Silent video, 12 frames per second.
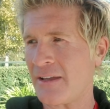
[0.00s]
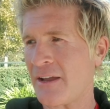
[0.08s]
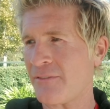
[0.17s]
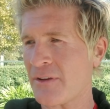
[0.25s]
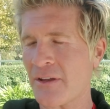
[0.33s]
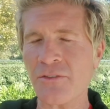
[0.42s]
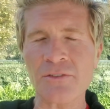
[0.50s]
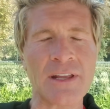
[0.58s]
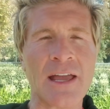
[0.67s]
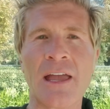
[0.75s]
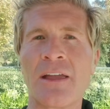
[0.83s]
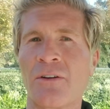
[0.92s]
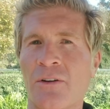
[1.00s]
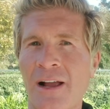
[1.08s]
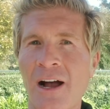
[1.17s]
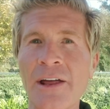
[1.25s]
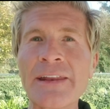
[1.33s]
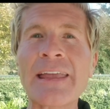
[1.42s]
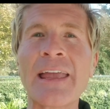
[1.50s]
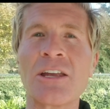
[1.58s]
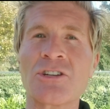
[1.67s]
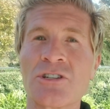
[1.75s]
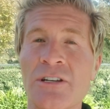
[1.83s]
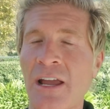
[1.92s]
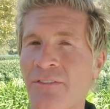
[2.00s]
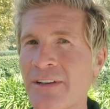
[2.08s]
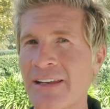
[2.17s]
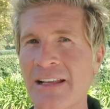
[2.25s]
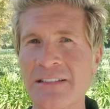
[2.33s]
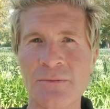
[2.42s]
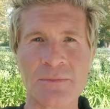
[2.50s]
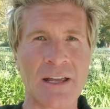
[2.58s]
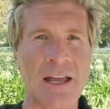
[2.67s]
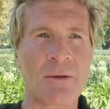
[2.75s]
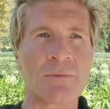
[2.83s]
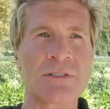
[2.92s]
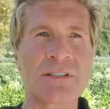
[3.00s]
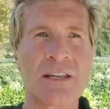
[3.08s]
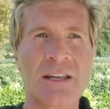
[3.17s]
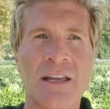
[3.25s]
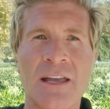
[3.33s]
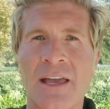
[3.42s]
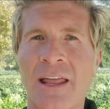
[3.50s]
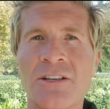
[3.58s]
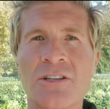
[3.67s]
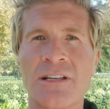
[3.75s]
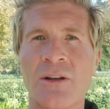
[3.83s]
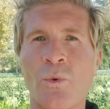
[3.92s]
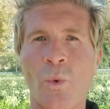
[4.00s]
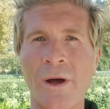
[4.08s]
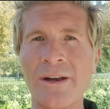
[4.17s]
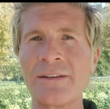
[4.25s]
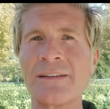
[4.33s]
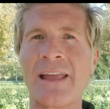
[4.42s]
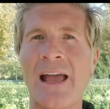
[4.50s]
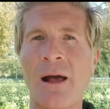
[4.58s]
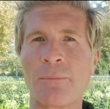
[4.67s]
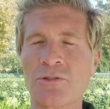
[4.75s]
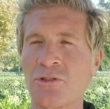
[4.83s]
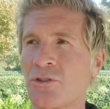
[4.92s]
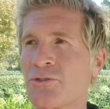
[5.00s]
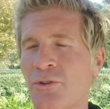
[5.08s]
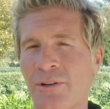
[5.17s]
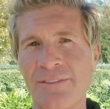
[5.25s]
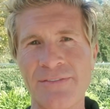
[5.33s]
every other day or on occasion, every day sometimes, and it's just like one capsule during